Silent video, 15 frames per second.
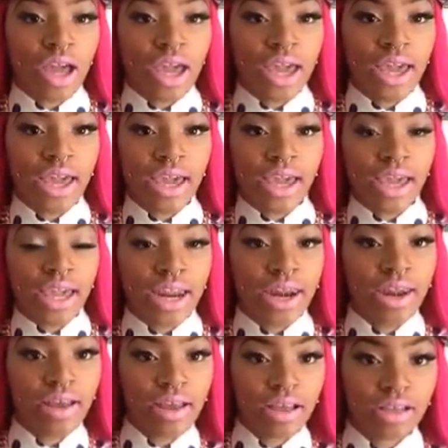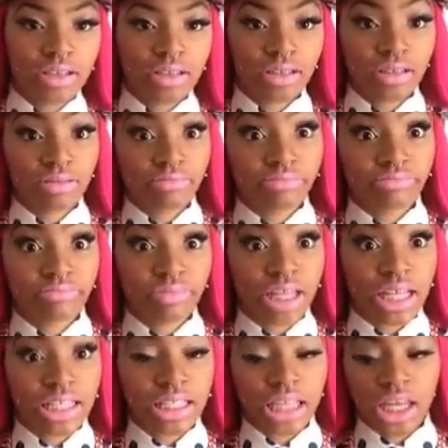And
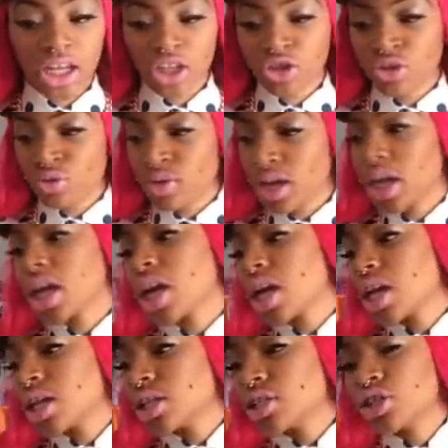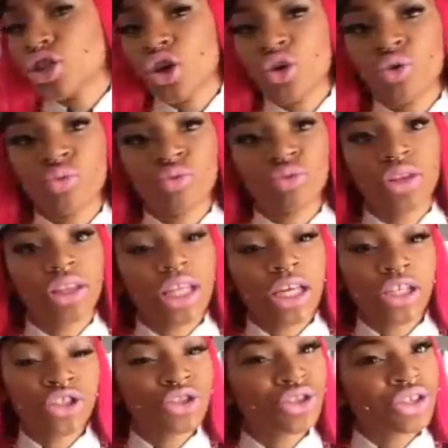let's get into it. So, the
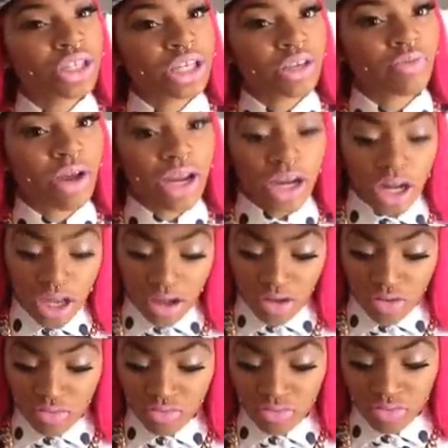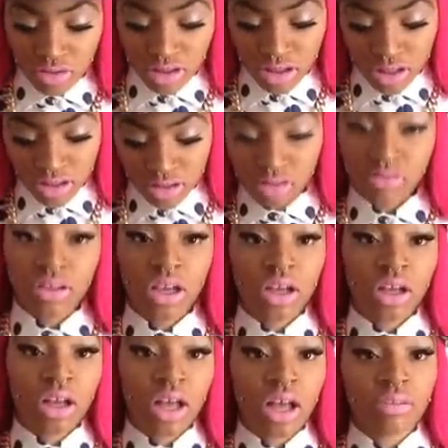things you'll need right now to
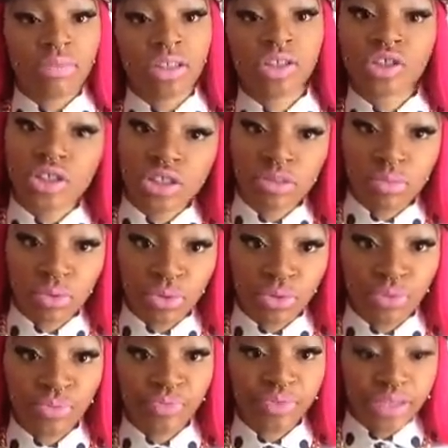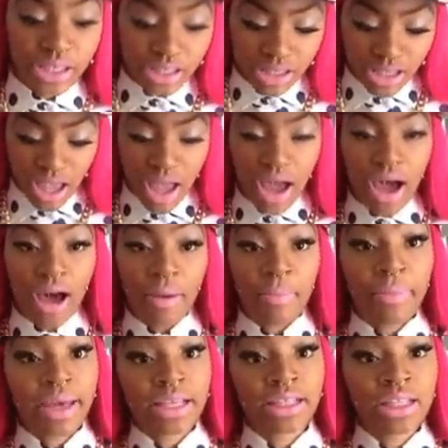accomplish this boot is a
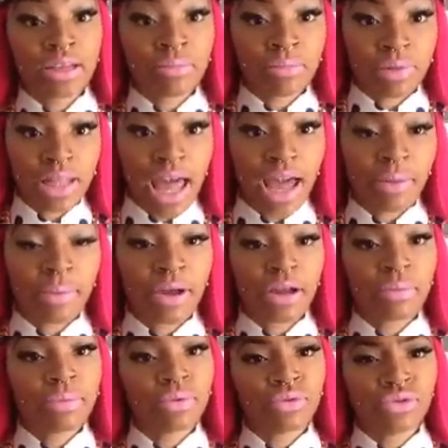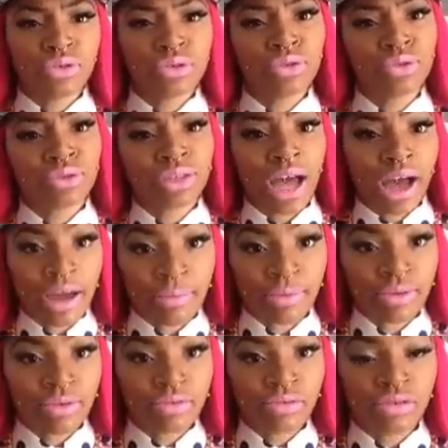basic black pair of boots. You can do thigh
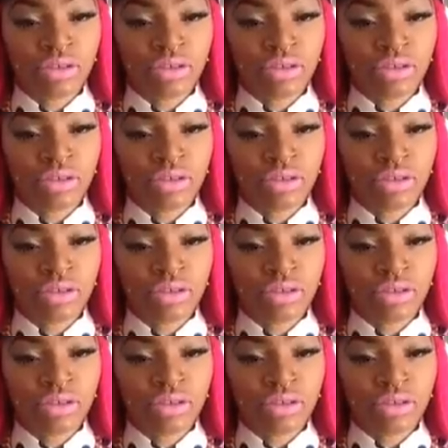boots.